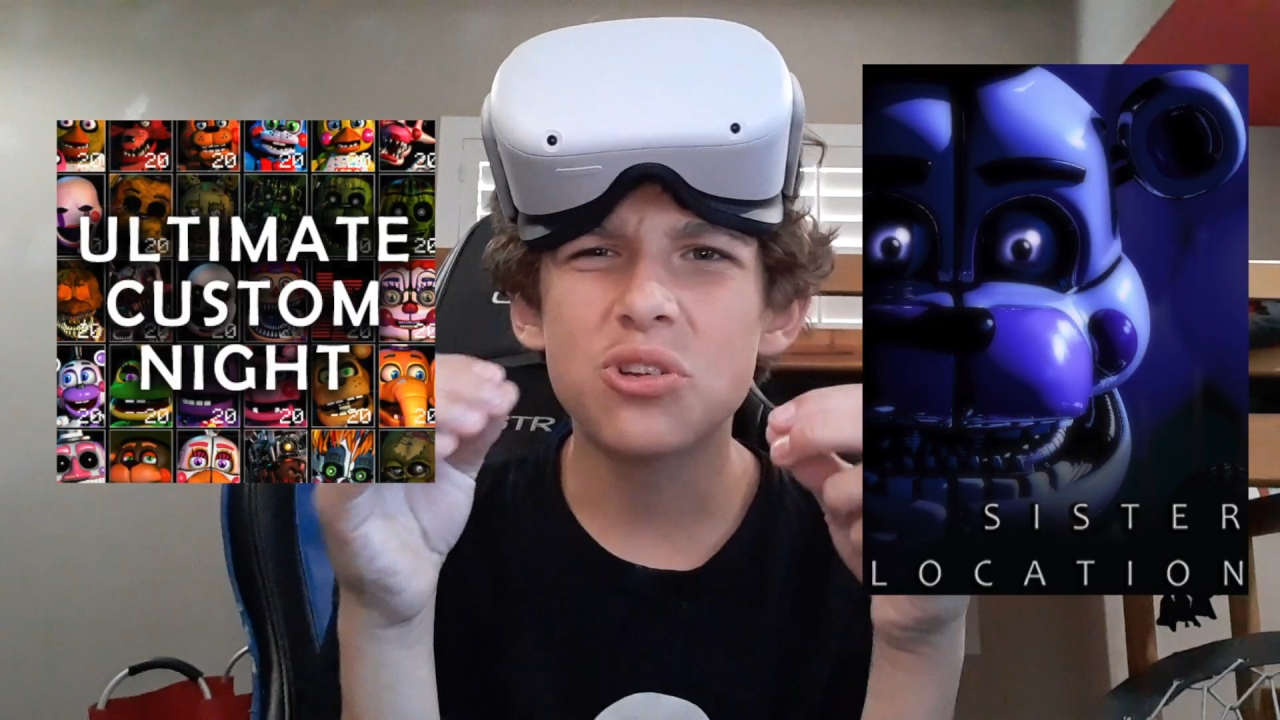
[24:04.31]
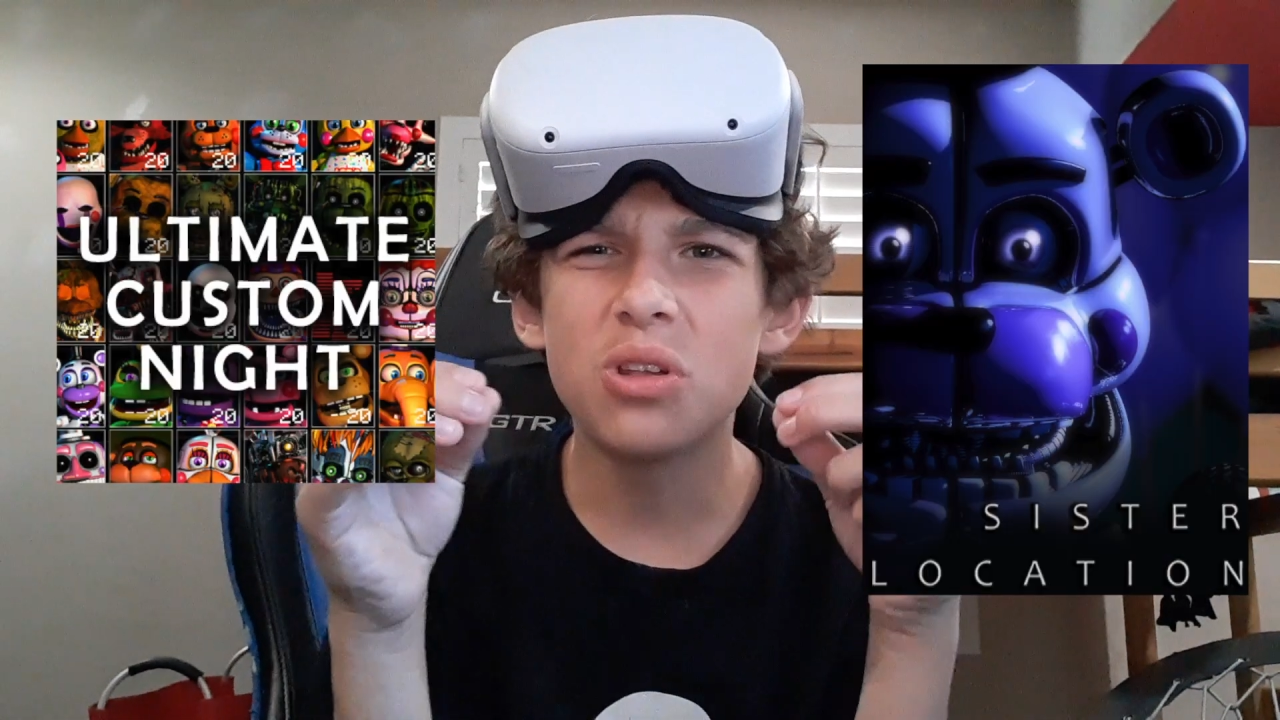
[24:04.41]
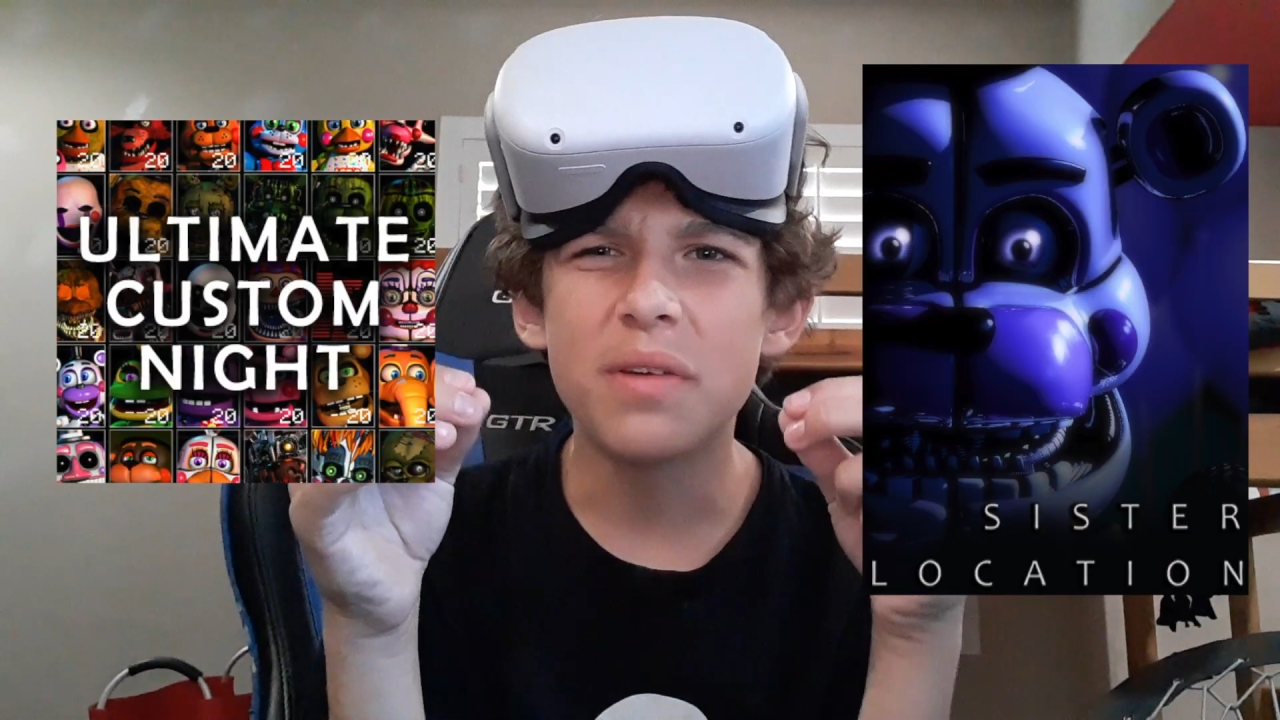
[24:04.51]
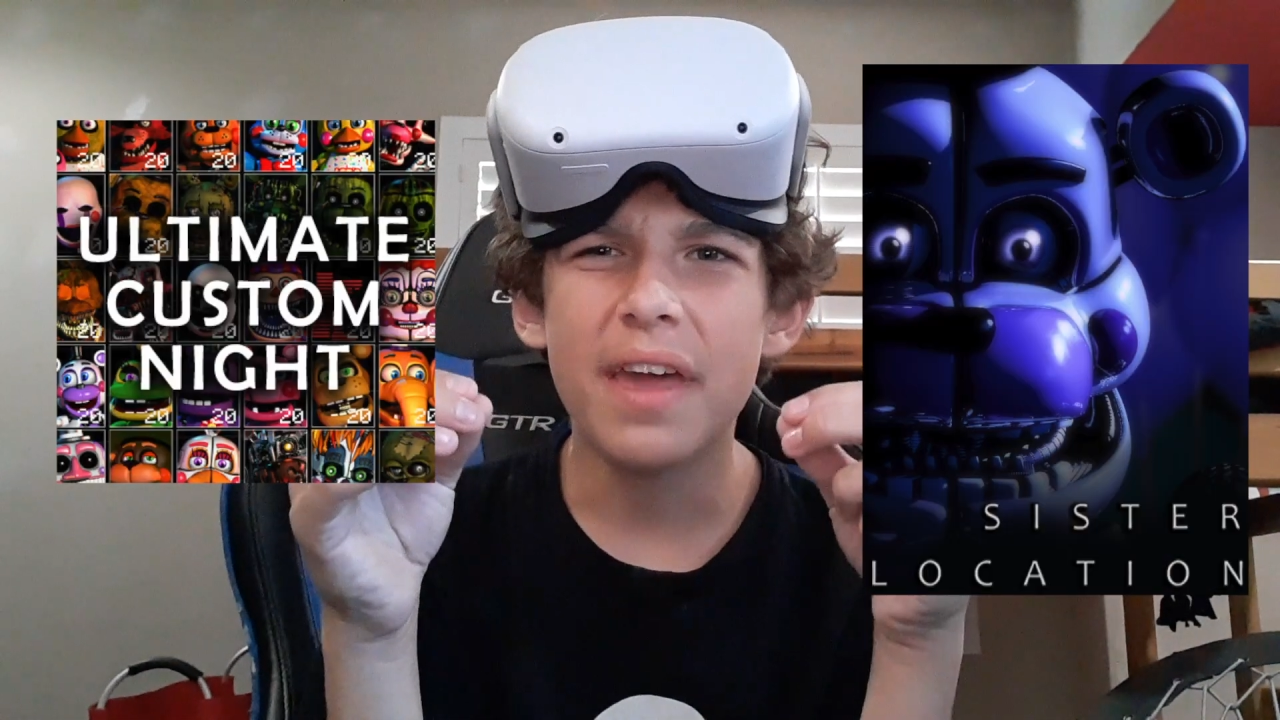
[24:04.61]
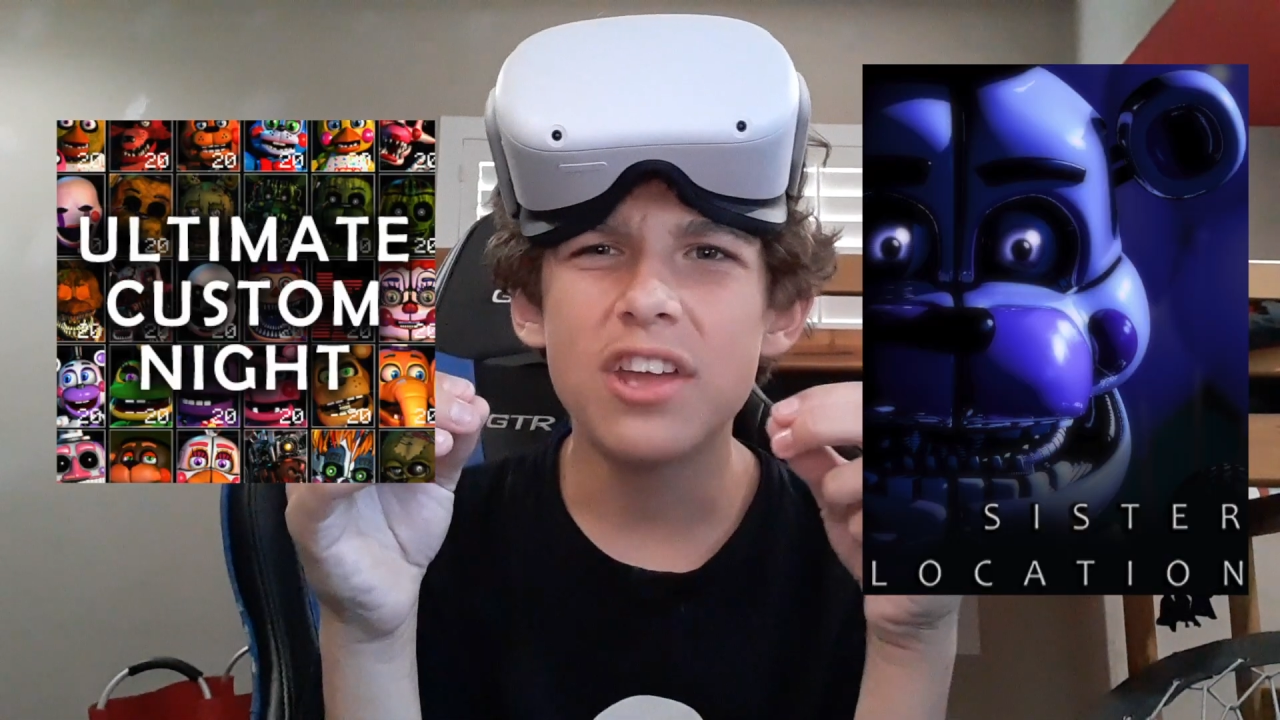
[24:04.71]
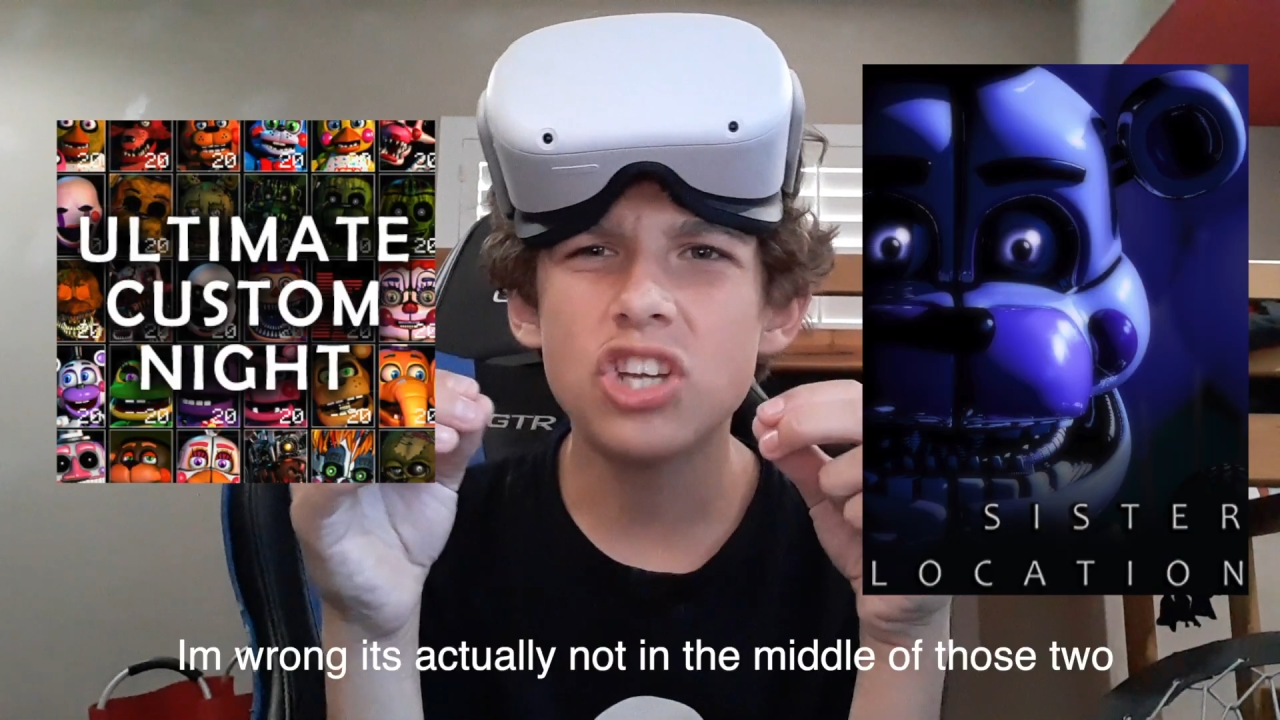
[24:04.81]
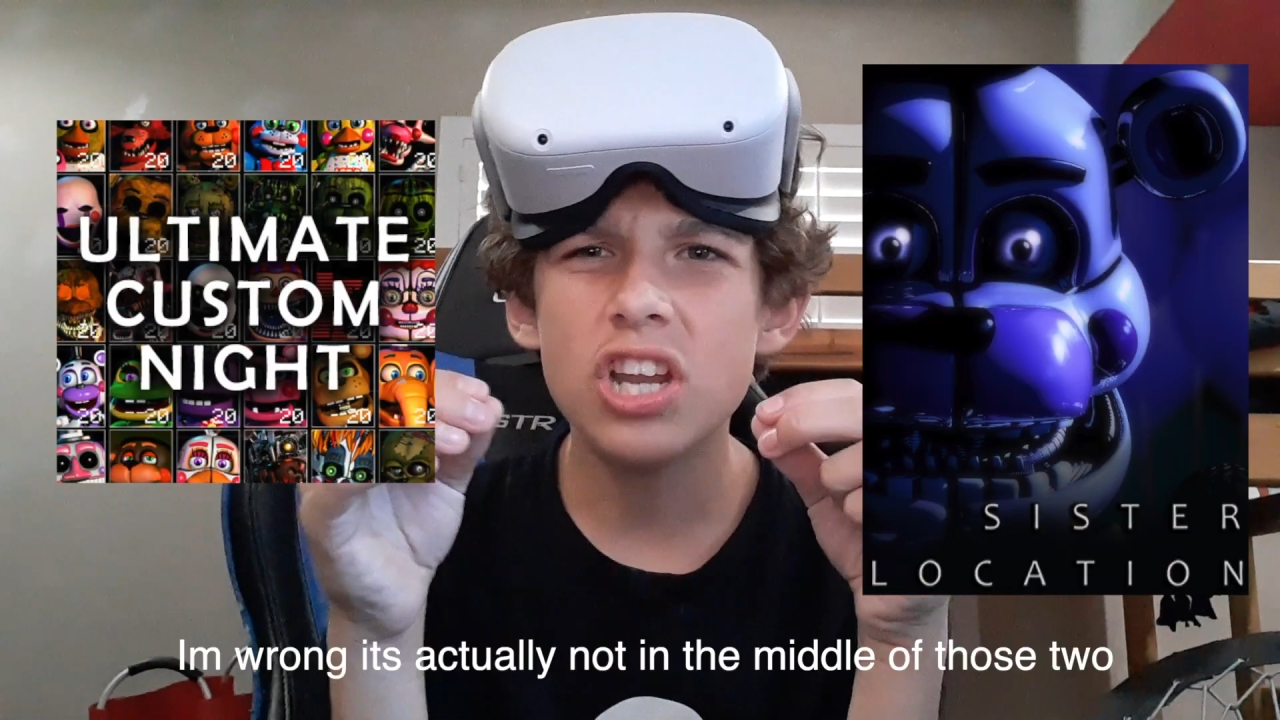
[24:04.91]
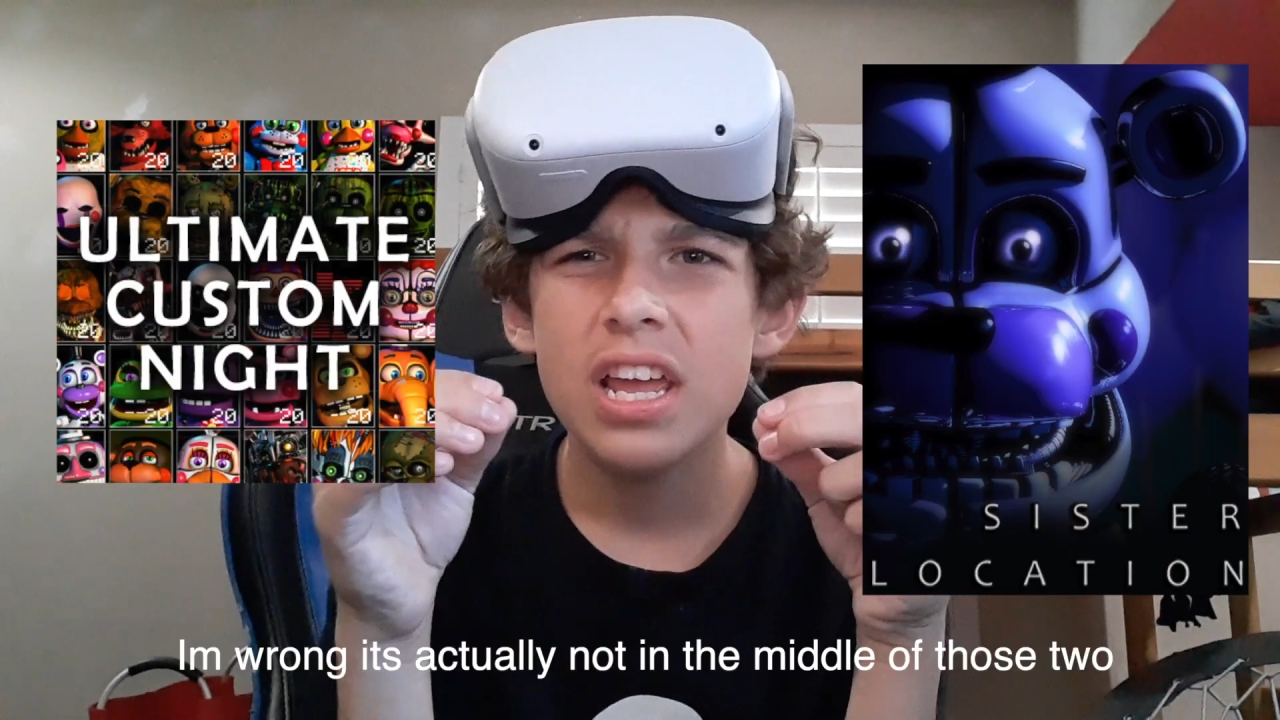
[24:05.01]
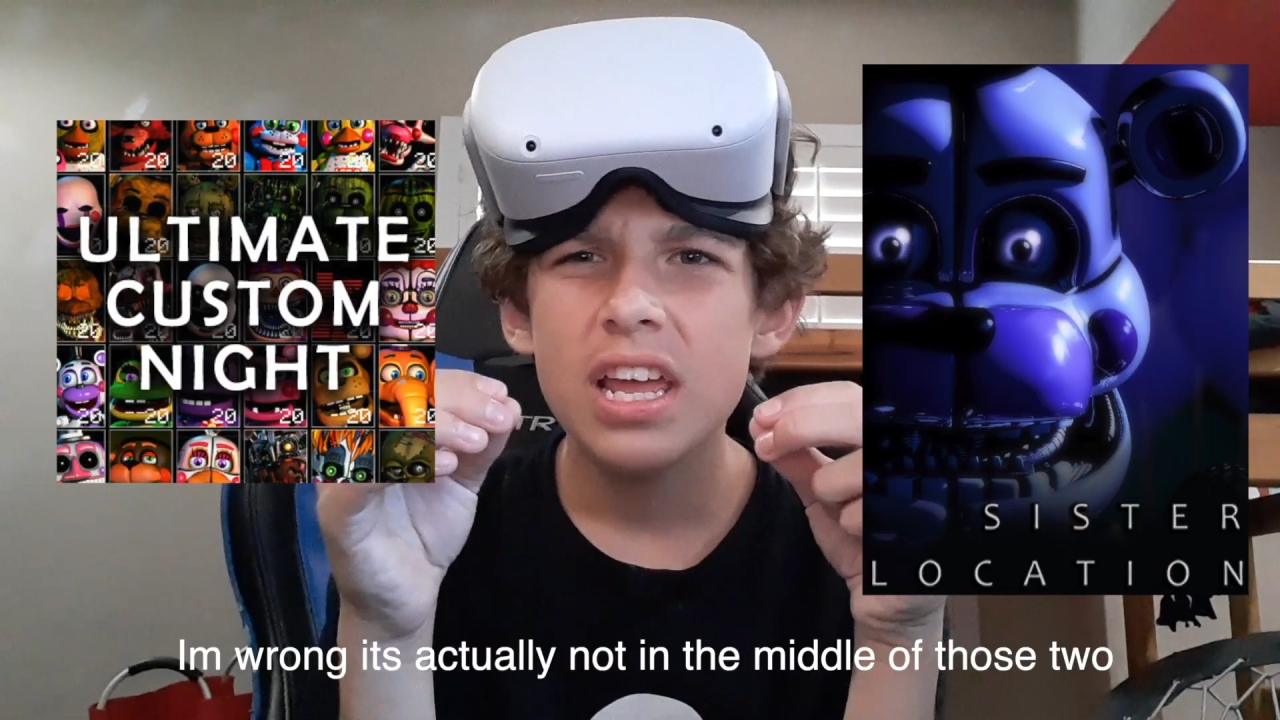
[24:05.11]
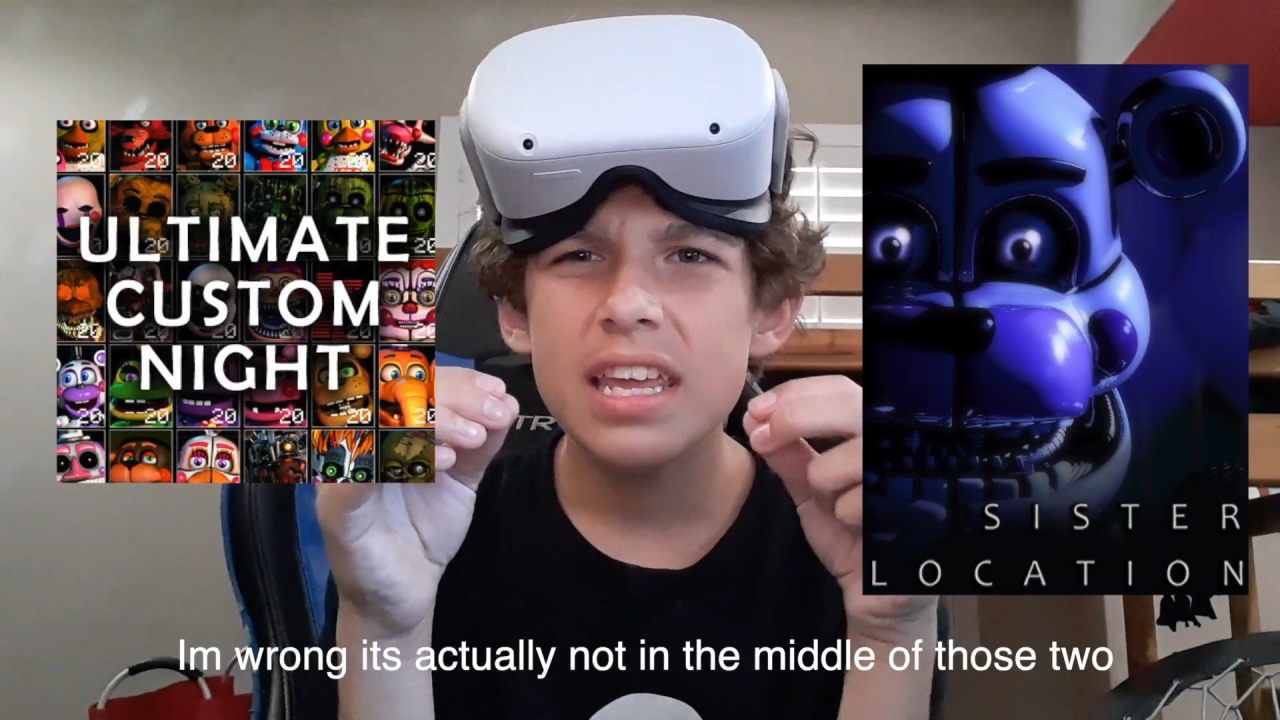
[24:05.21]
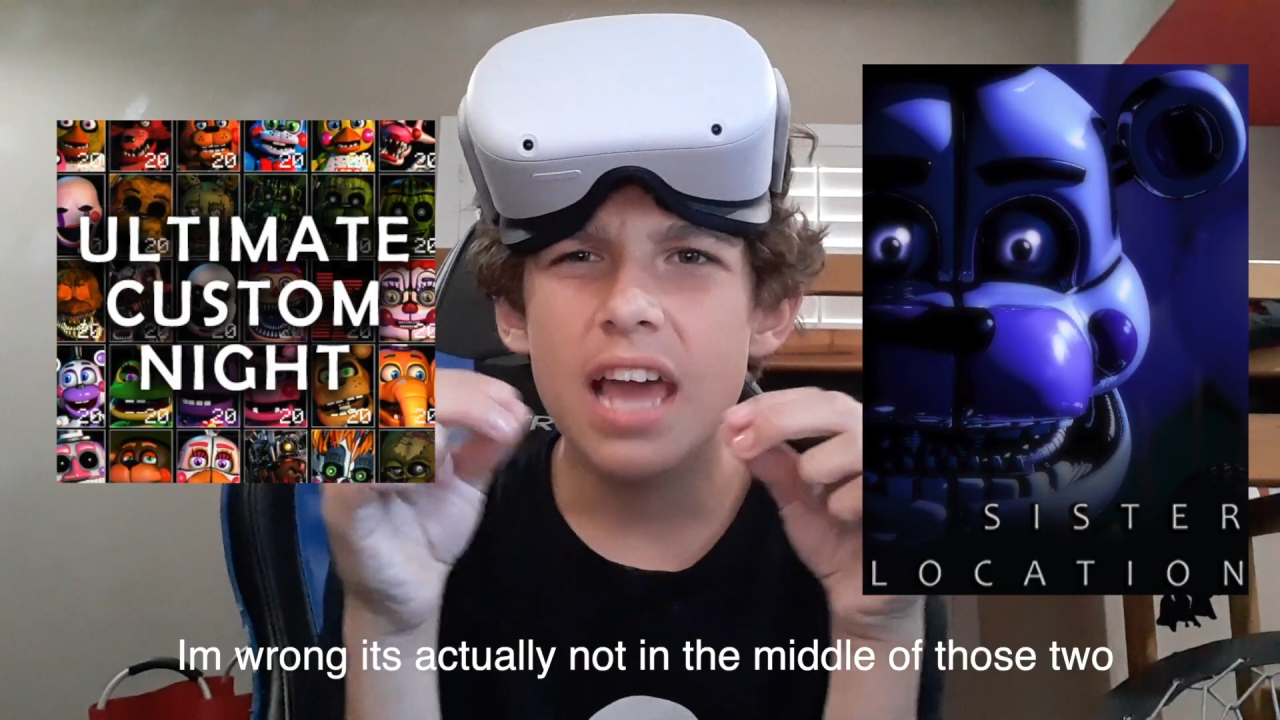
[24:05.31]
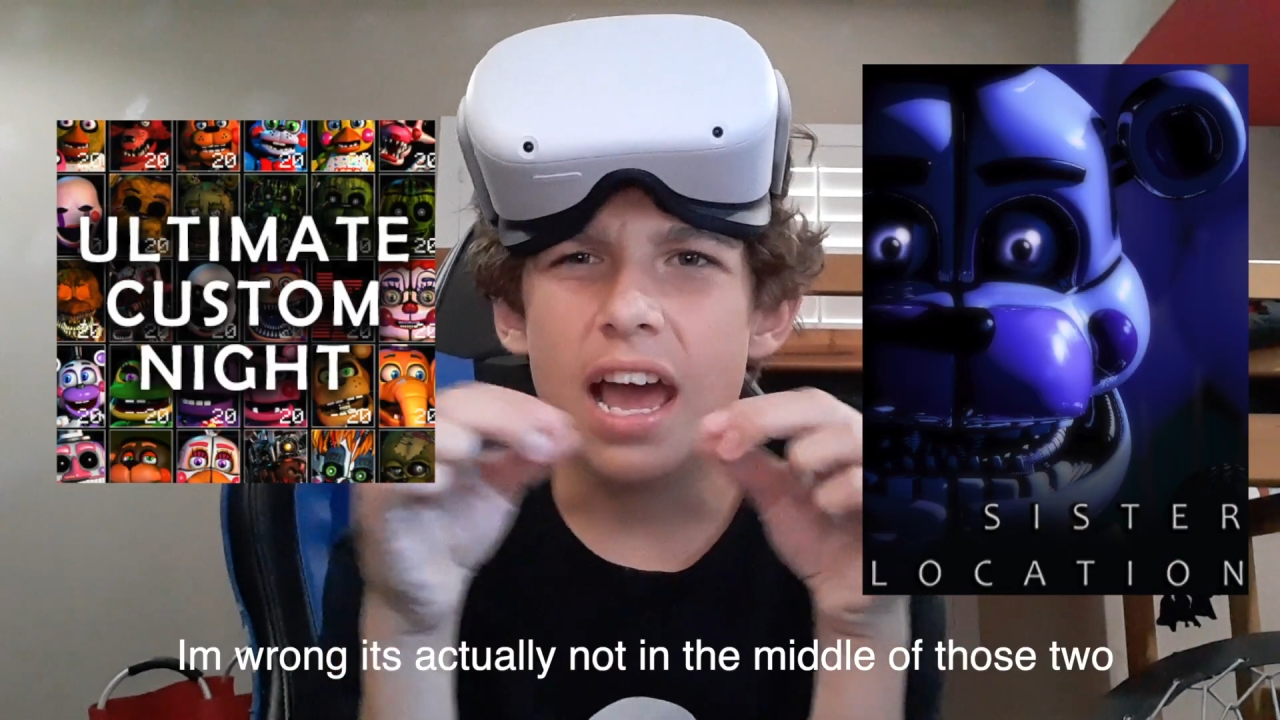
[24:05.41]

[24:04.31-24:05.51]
Location? Yeah,